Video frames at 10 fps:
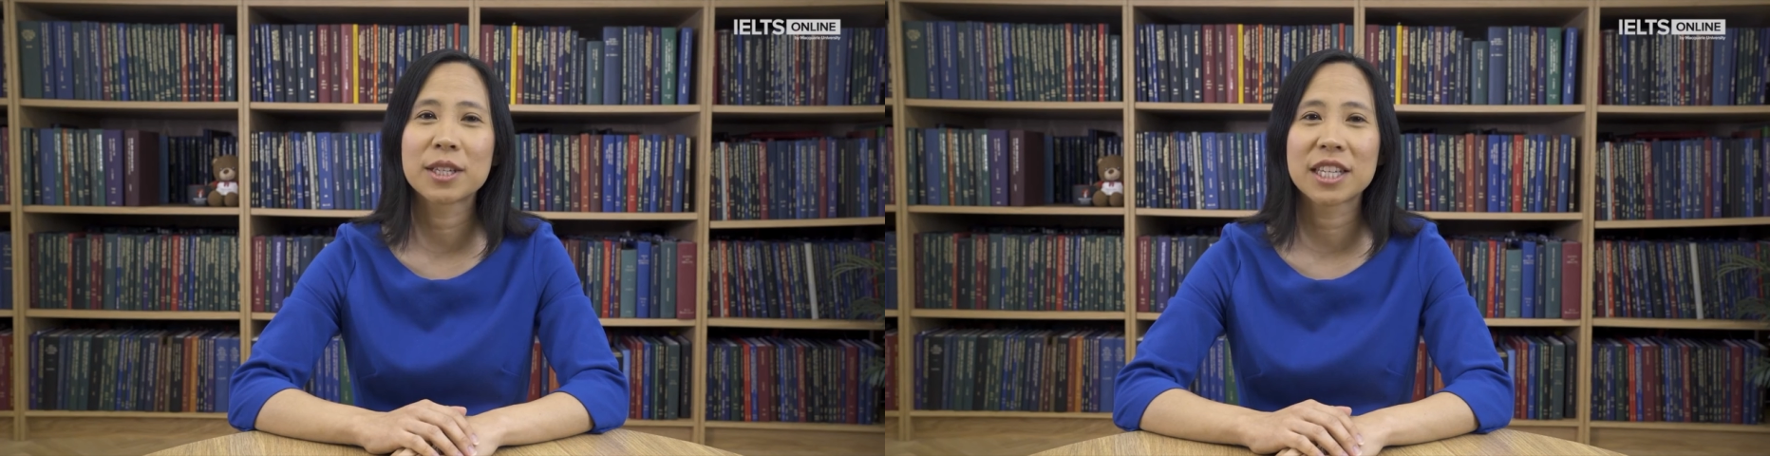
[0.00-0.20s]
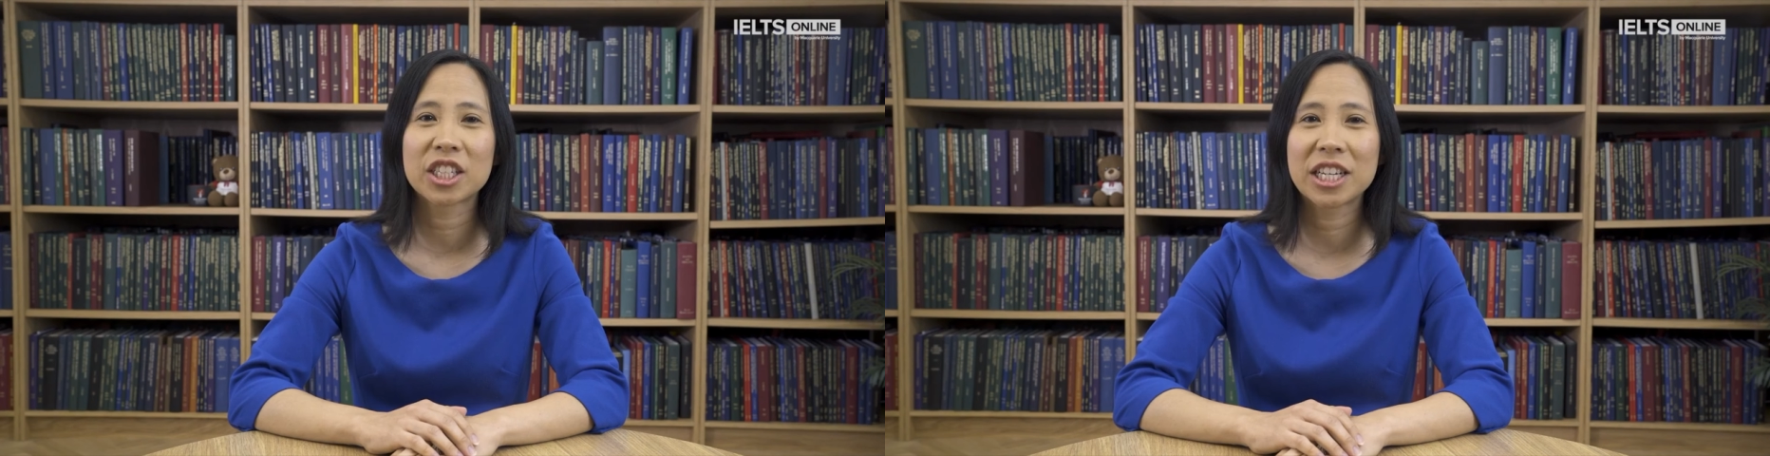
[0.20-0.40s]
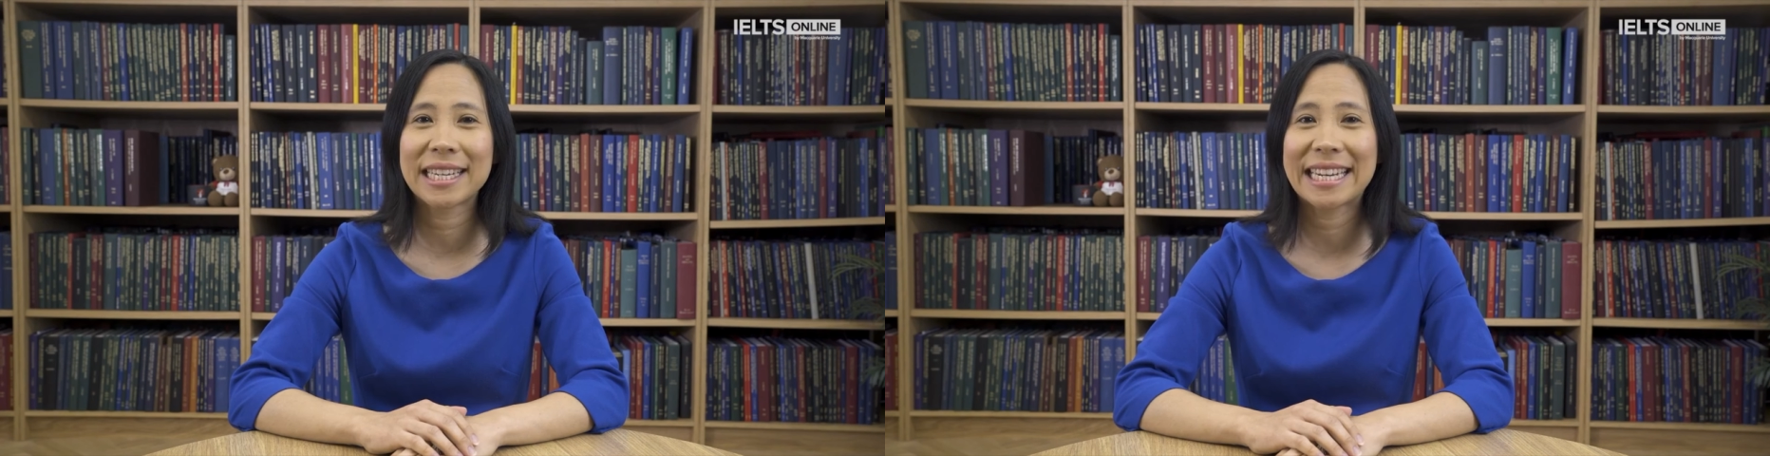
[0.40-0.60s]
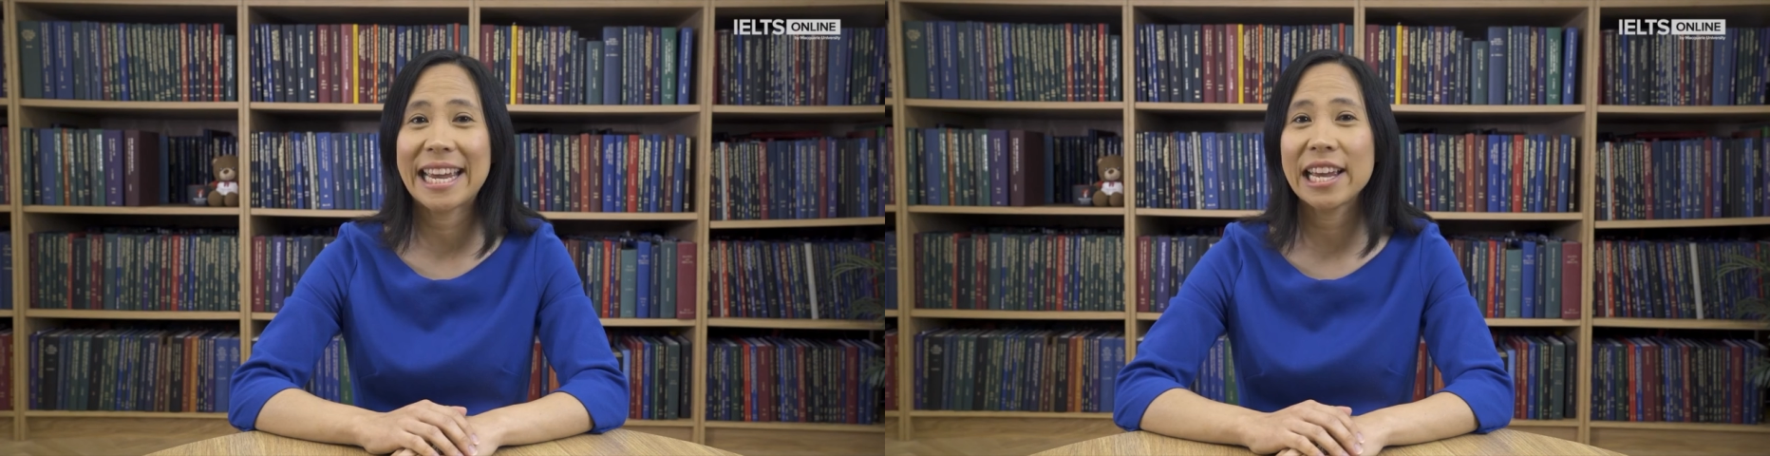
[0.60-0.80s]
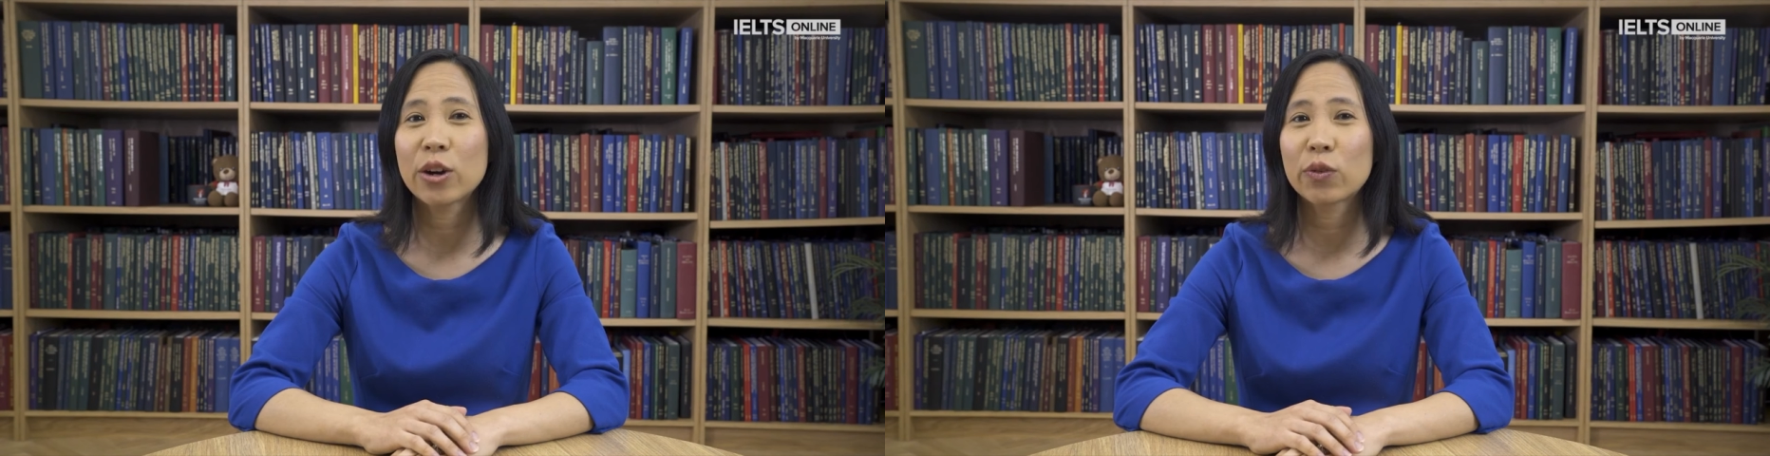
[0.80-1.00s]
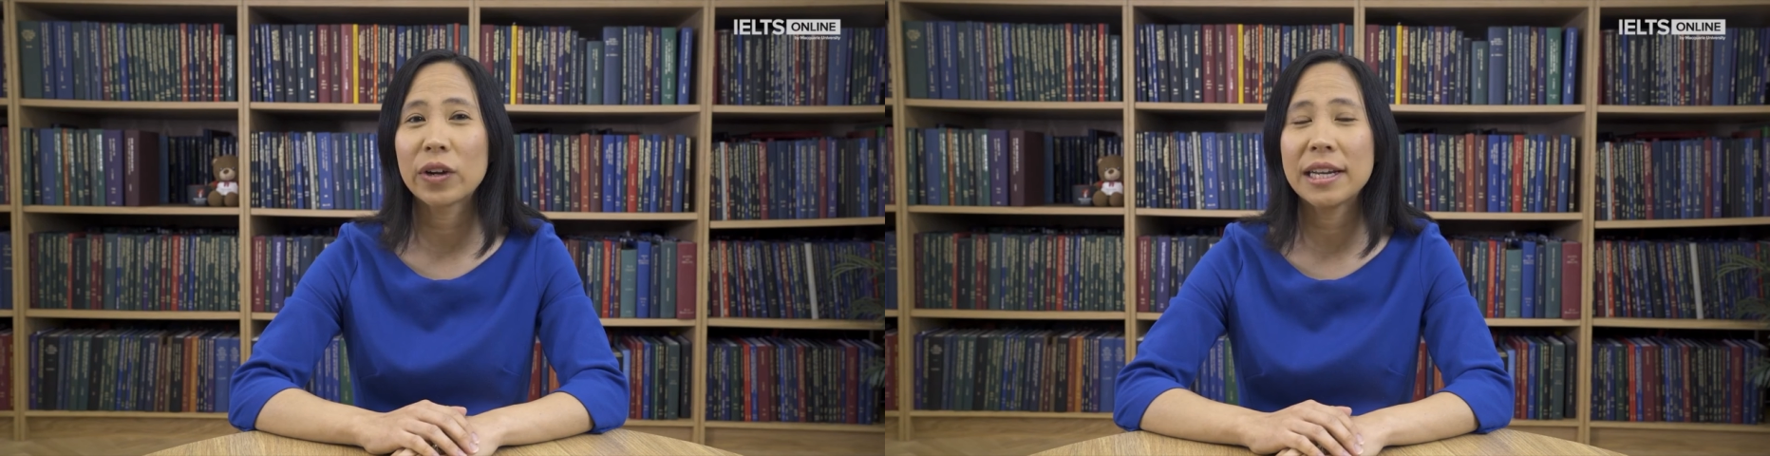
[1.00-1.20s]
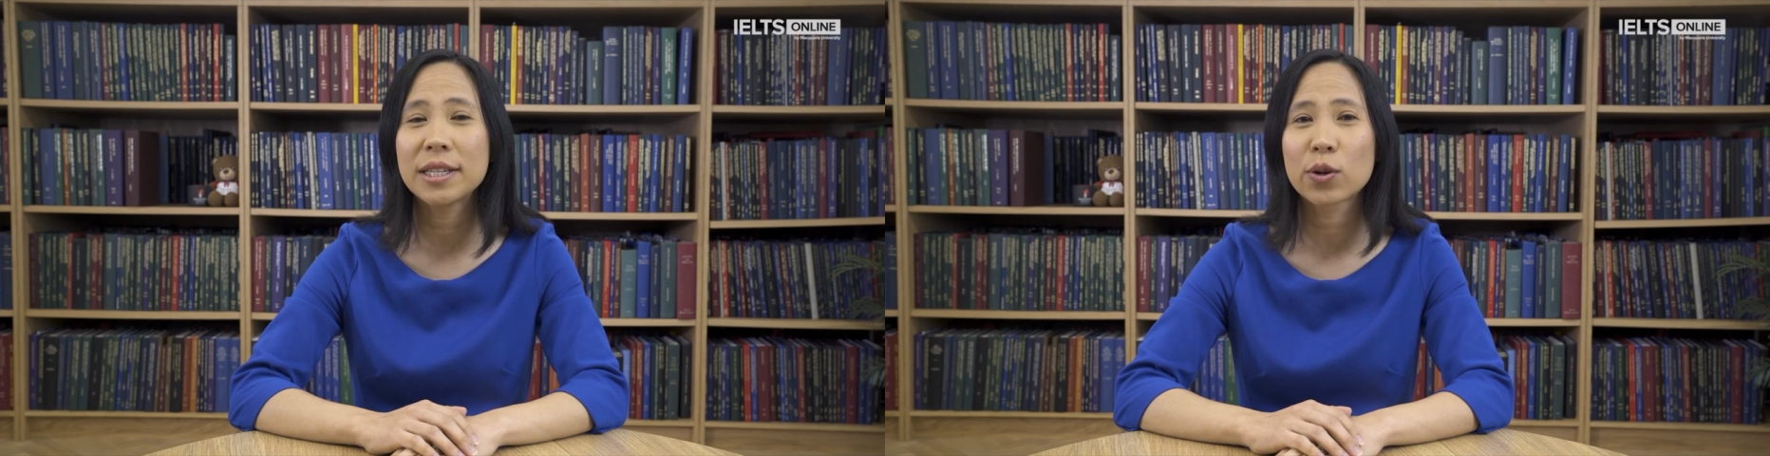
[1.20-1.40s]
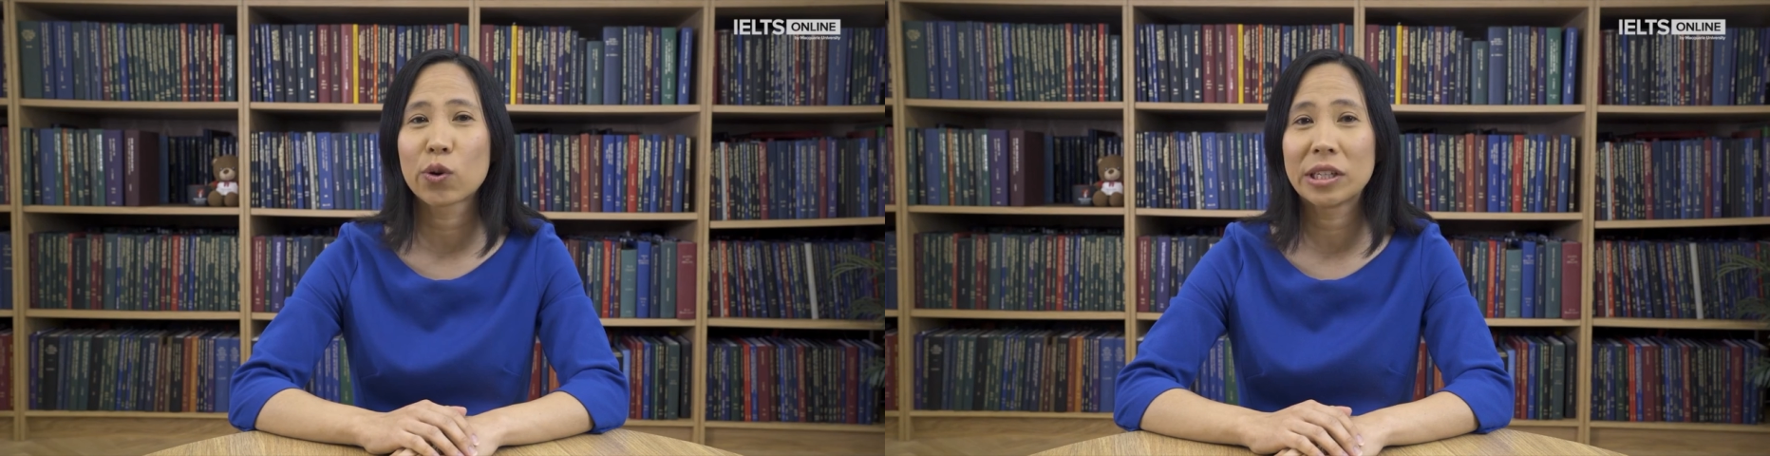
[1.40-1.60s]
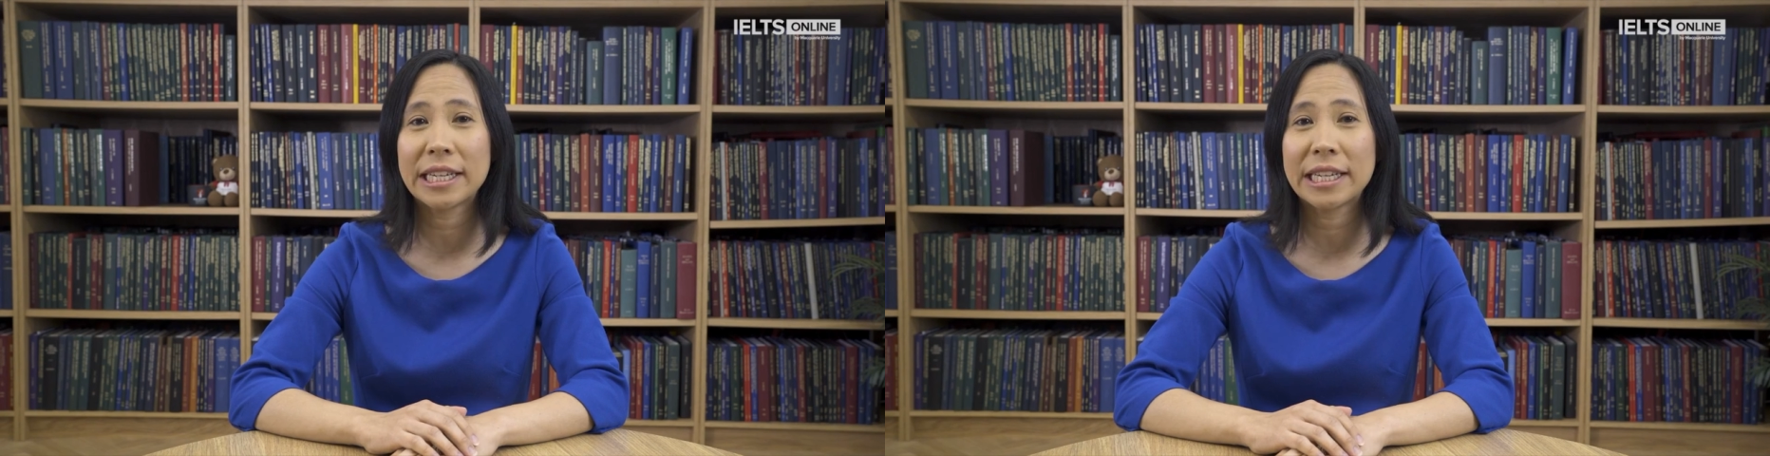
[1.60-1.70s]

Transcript: such as an increase or a